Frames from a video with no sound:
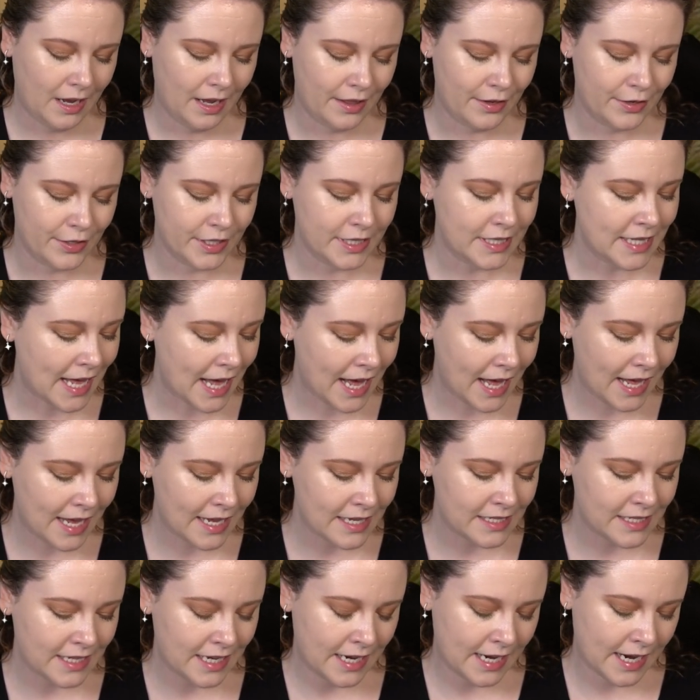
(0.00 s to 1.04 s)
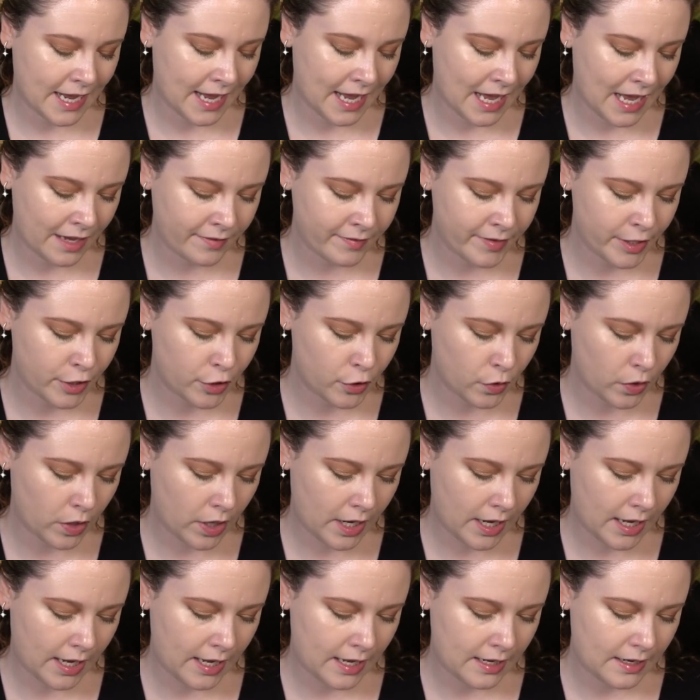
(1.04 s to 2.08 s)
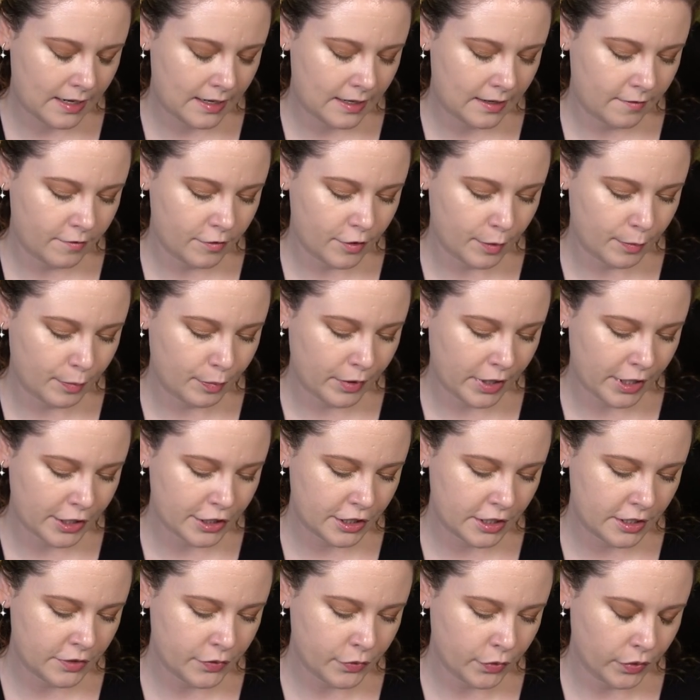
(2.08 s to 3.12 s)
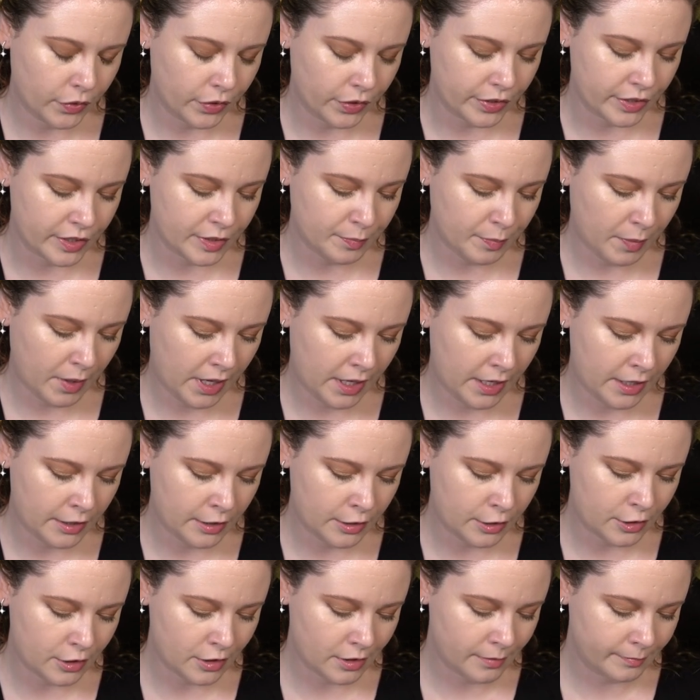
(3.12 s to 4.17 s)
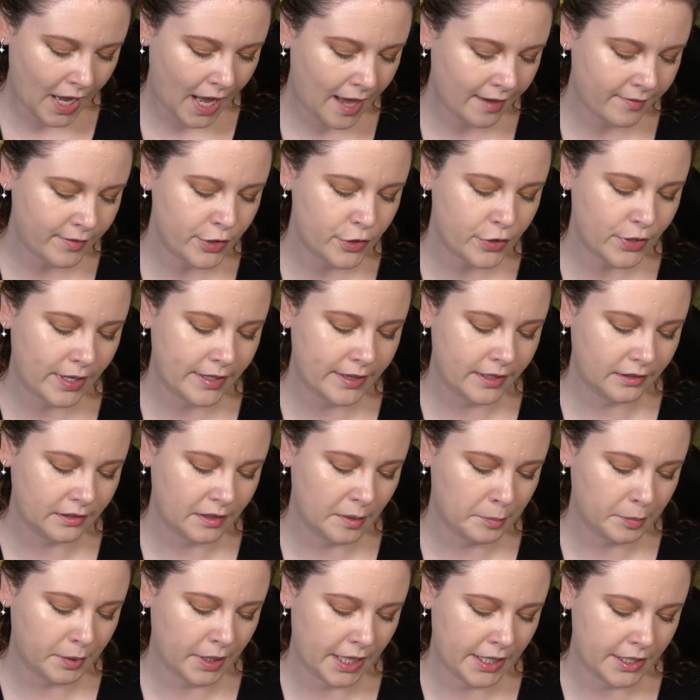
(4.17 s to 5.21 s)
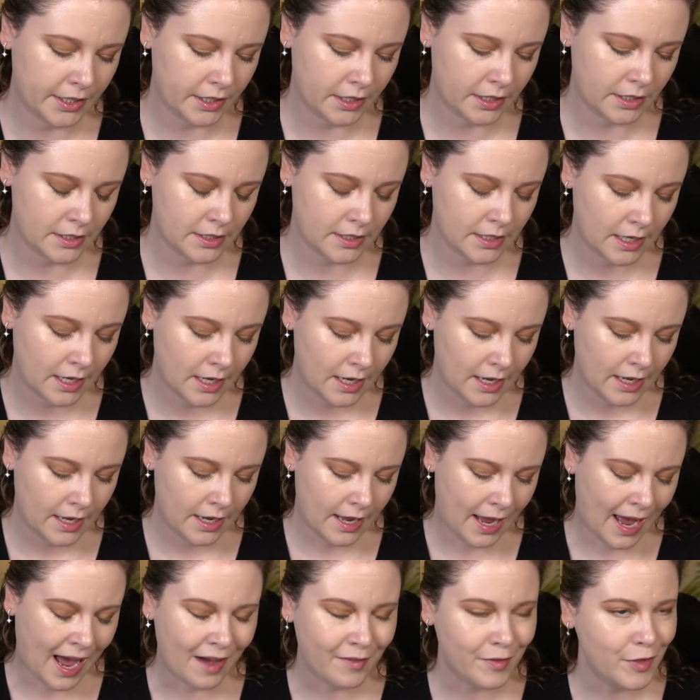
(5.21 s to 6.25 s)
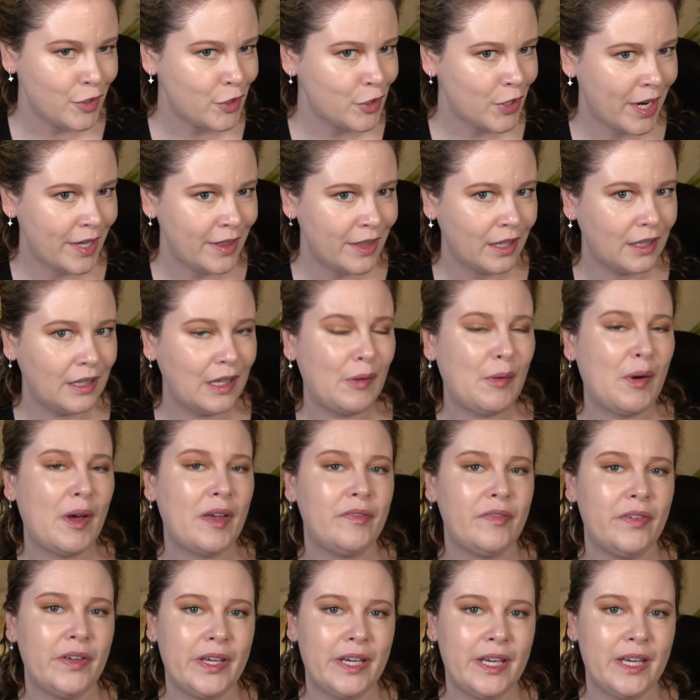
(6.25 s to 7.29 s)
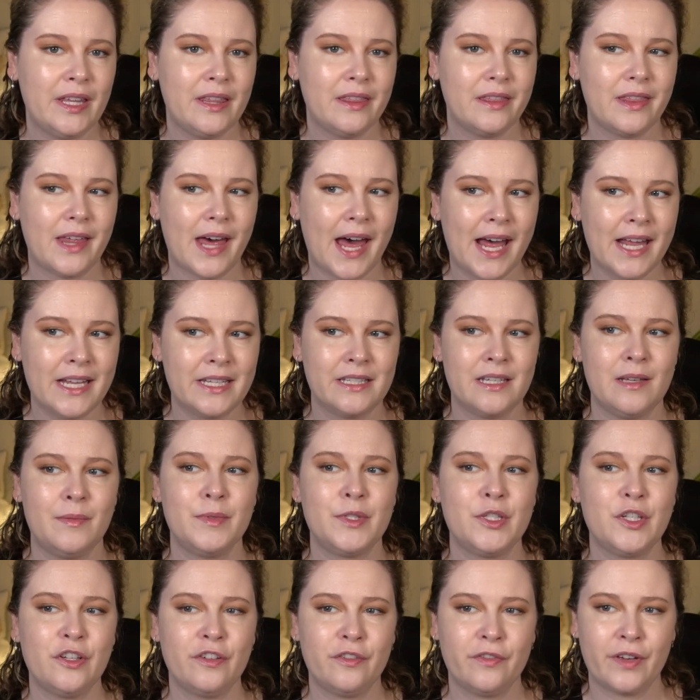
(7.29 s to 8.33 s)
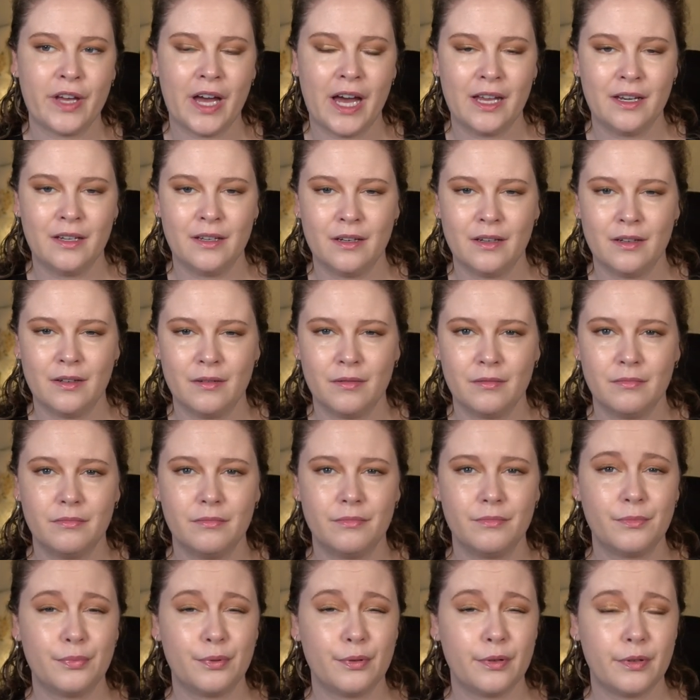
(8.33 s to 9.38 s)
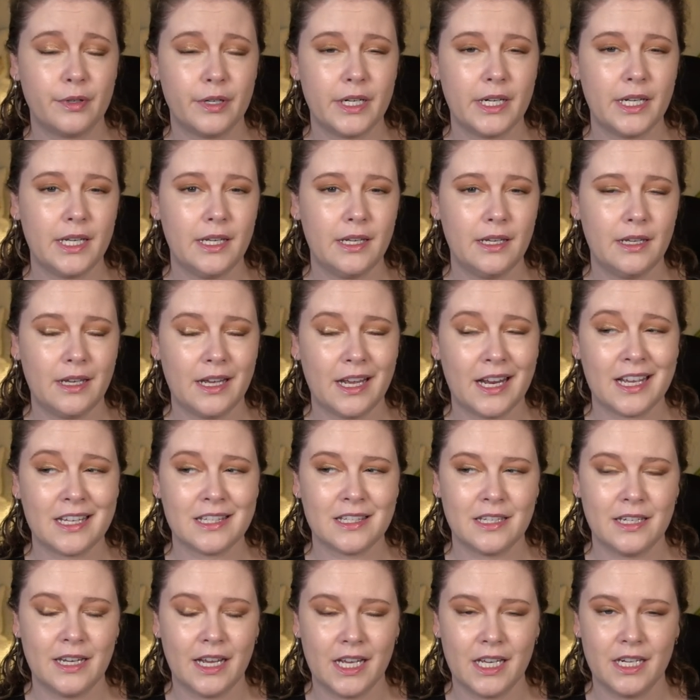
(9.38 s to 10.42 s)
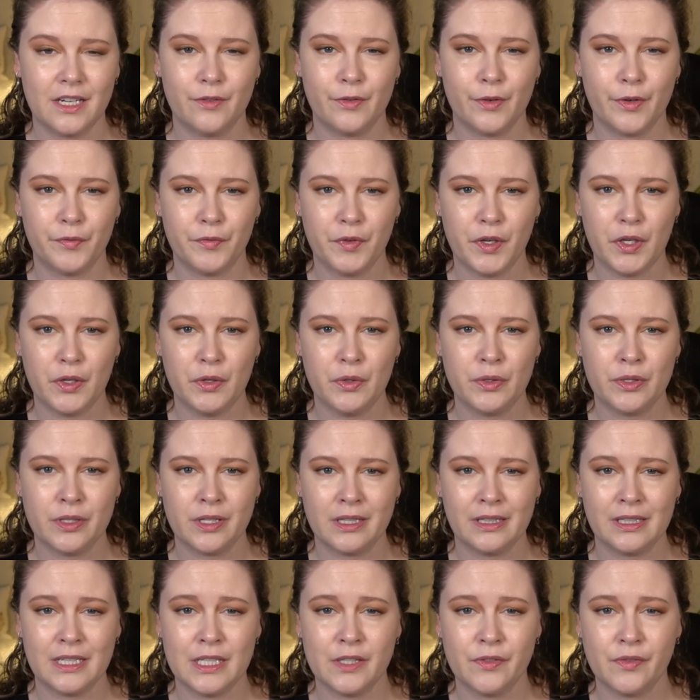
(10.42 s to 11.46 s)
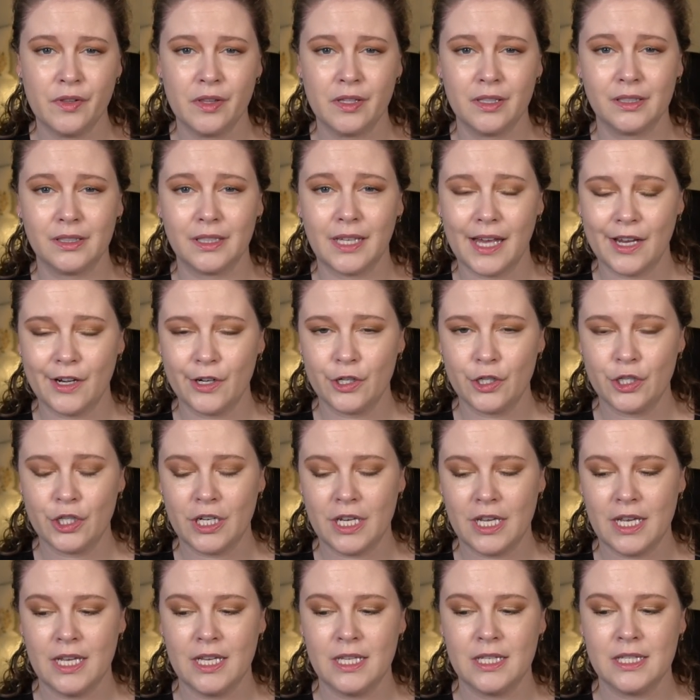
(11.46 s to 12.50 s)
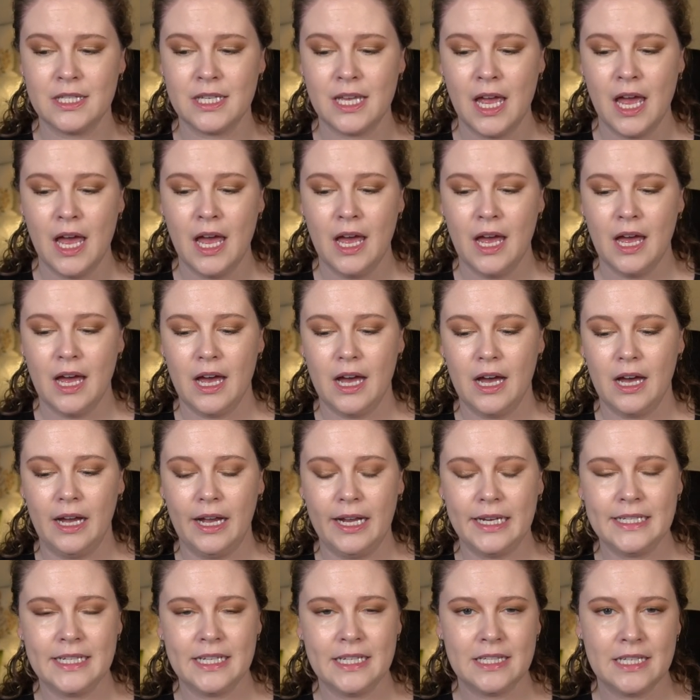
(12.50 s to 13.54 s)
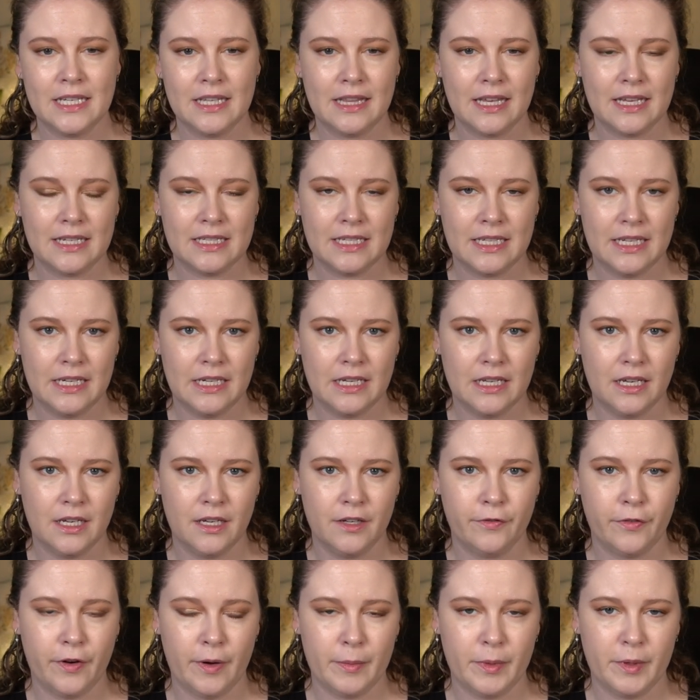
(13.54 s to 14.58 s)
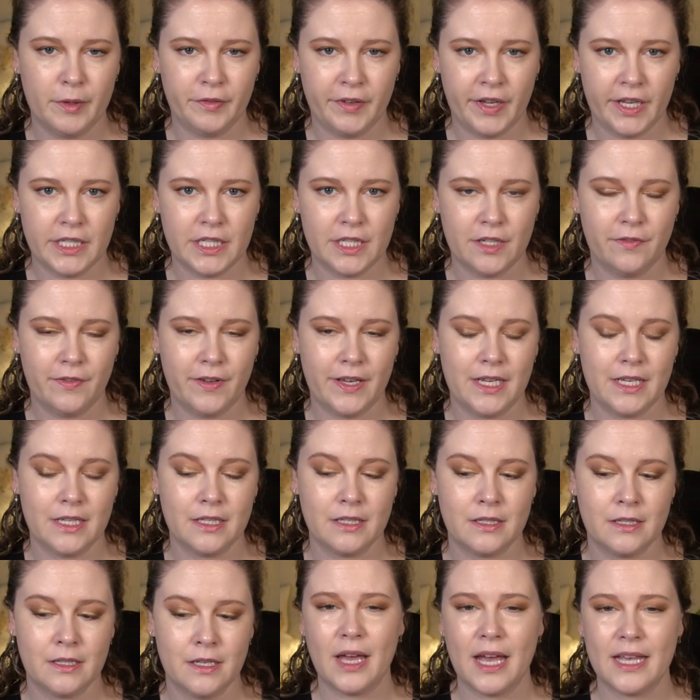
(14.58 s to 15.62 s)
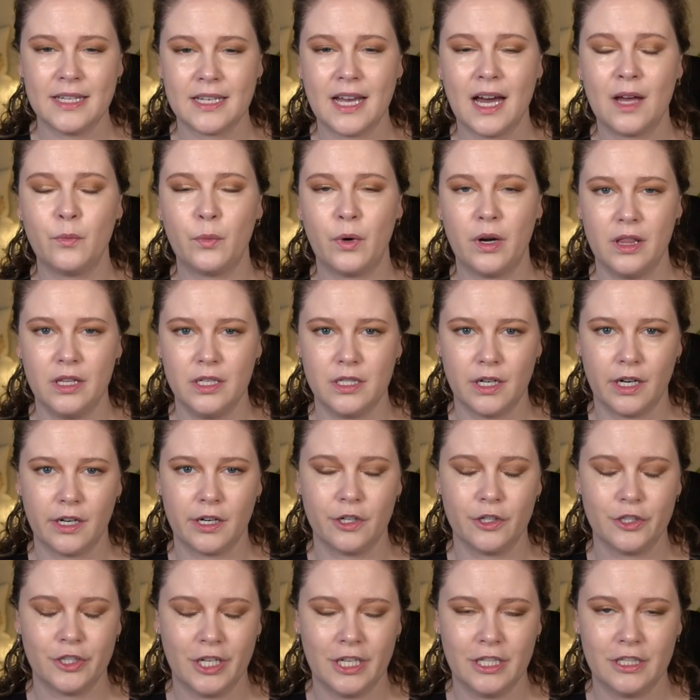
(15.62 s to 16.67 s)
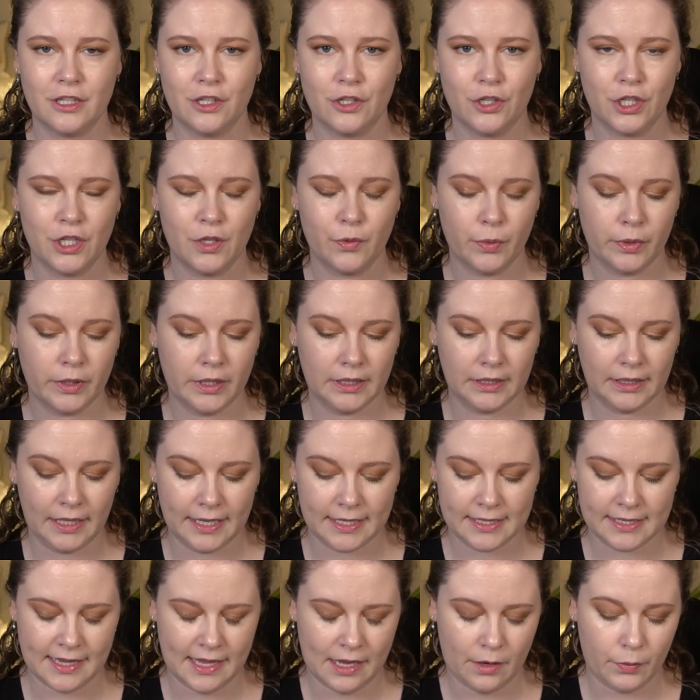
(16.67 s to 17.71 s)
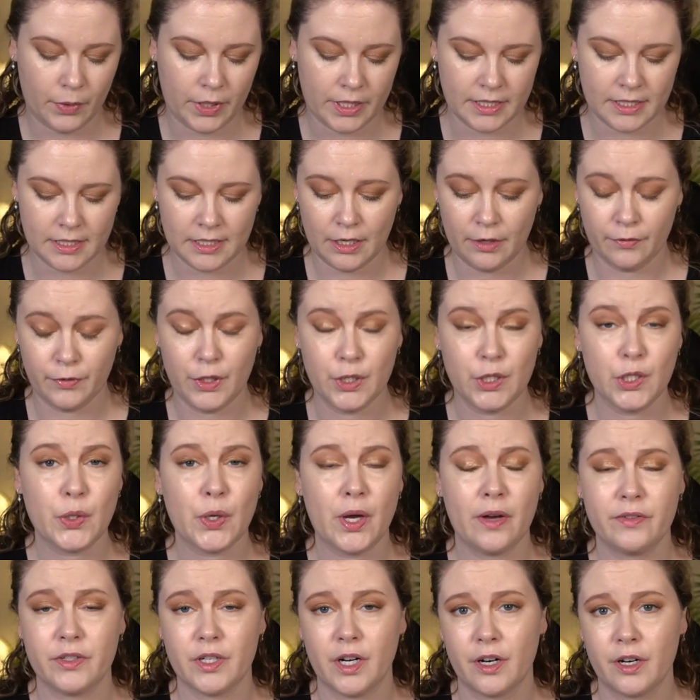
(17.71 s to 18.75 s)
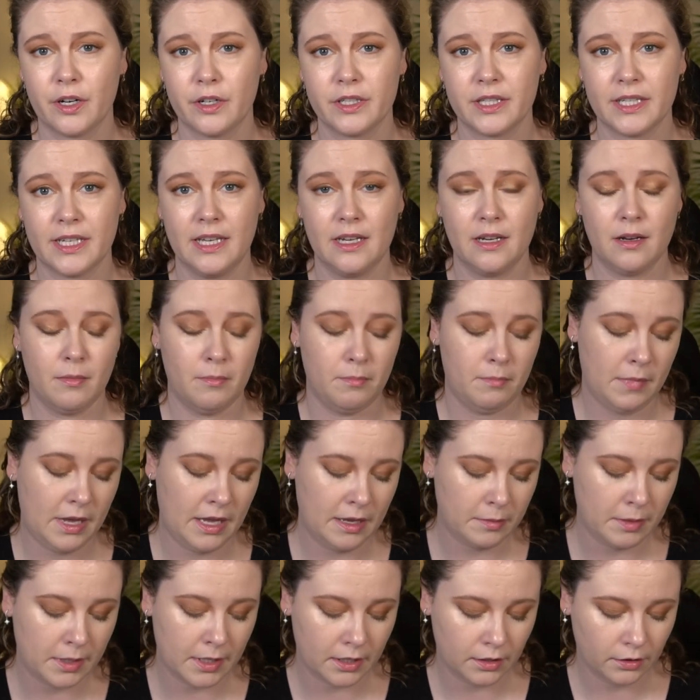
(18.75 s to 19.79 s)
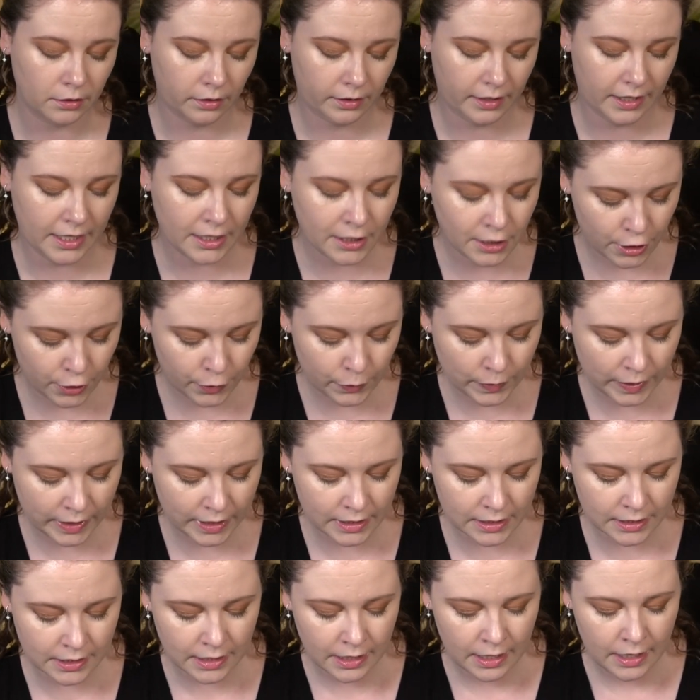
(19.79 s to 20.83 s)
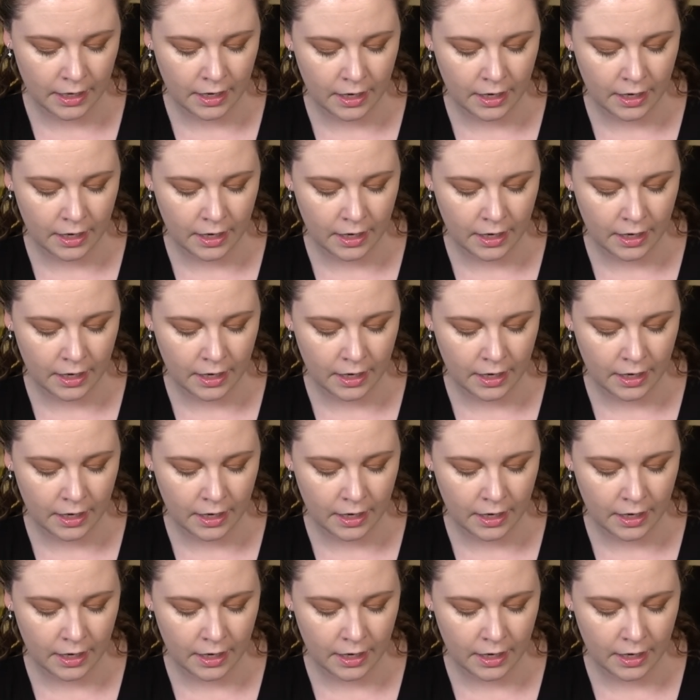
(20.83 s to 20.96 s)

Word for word: uh, there's that, and I haven't tried any of their brushes or their sponge. Haven't tried the lip liners. Haven't tried the Glow IV. That seems to have gotten pretty, I guess, negative reviews, at least for the lighter shades. Uh, I did see that Tina from the Fancy Face has gotten one of the darker shades and she really likes that one. So if you do have darker skin, maybe look into it.